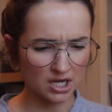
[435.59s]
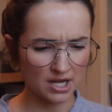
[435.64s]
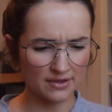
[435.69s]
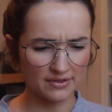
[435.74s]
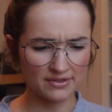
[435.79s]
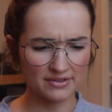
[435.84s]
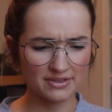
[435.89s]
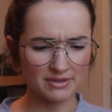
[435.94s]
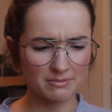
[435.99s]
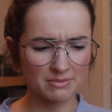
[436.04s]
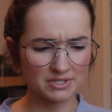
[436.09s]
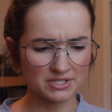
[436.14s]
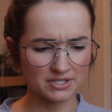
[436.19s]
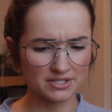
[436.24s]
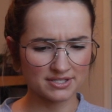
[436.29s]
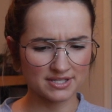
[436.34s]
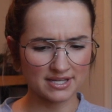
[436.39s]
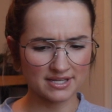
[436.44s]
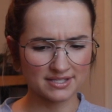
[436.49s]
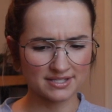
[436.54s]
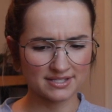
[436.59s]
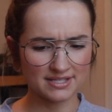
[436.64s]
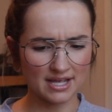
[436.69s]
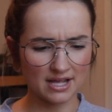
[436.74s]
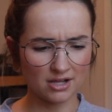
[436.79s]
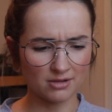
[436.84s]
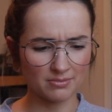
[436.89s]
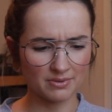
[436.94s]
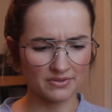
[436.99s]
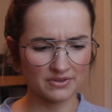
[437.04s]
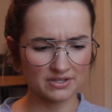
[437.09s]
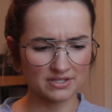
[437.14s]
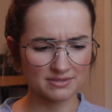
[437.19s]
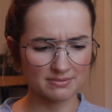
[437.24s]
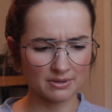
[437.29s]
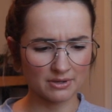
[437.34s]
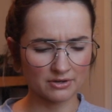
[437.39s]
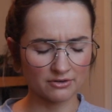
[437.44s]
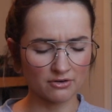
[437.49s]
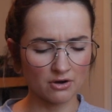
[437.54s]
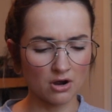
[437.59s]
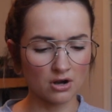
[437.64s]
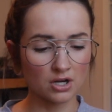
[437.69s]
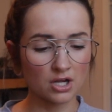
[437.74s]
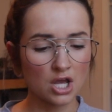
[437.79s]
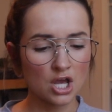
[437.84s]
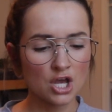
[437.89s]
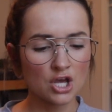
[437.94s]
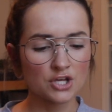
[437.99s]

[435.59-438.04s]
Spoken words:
I think they meant to say cell, but they spelled it wrong.